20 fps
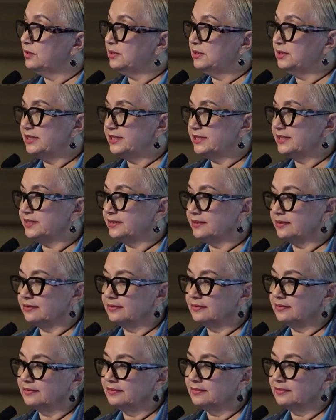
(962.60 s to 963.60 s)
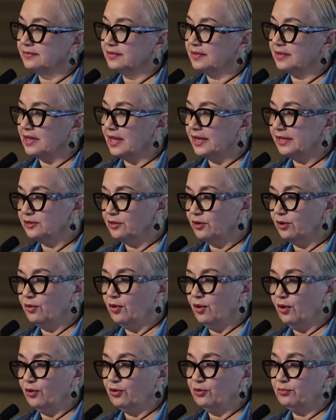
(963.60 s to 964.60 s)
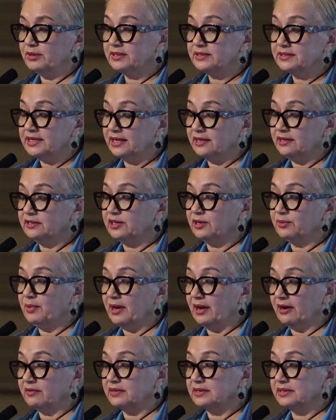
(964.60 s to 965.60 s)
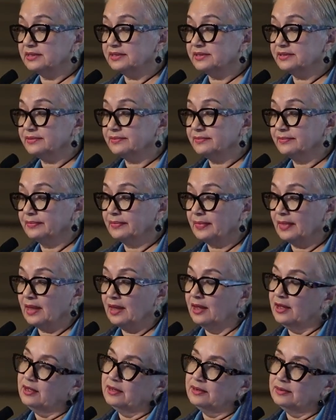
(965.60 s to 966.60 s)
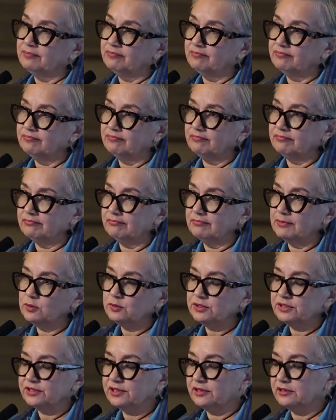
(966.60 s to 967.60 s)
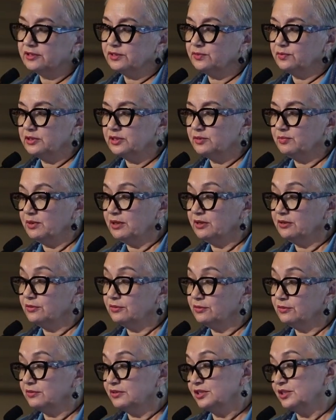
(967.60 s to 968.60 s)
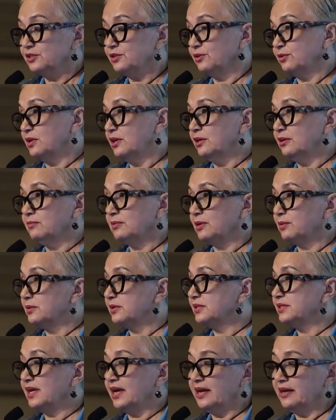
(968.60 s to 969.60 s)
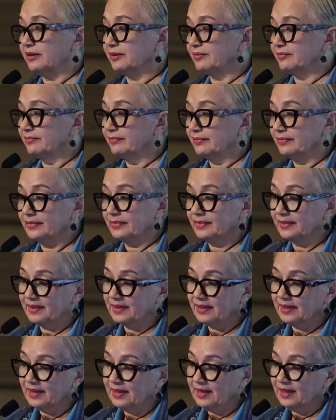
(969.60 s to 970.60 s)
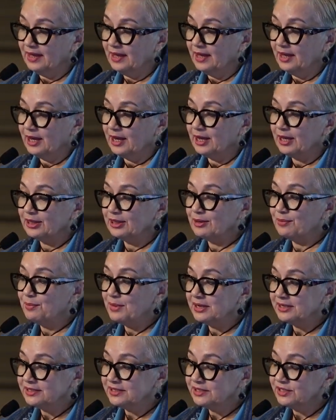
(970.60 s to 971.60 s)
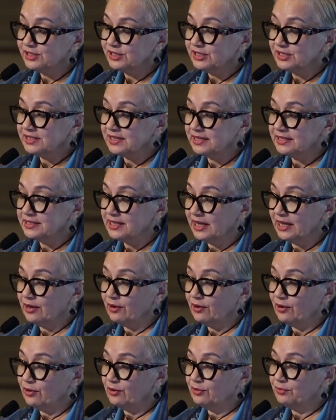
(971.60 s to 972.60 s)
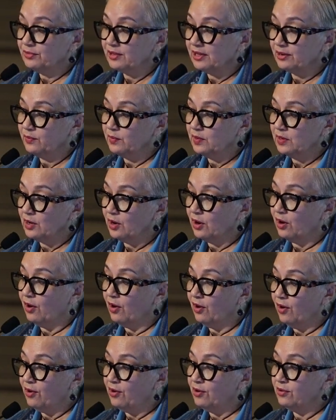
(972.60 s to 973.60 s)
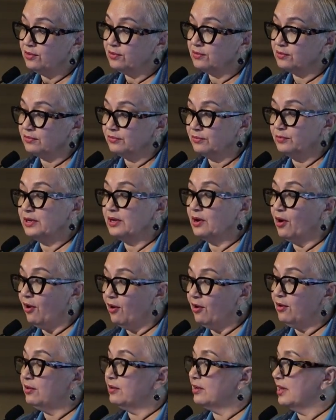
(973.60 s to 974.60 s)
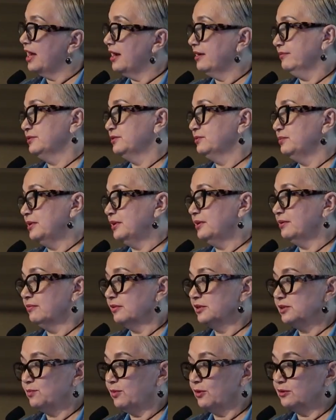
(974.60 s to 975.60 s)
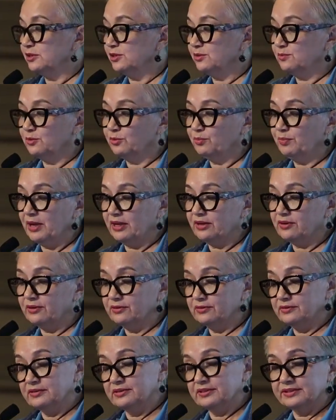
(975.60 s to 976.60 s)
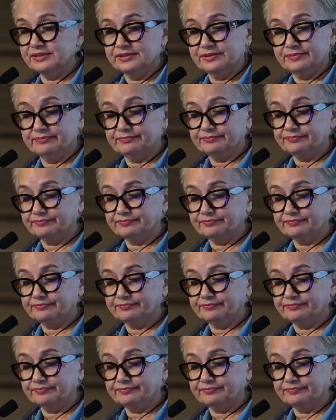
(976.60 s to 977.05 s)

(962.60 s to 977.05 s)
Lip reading: will listen and go home and tell their parents. Most adults we speak to just don't hear what we're saying. The messages they take home that we all have to be responsible pet owners.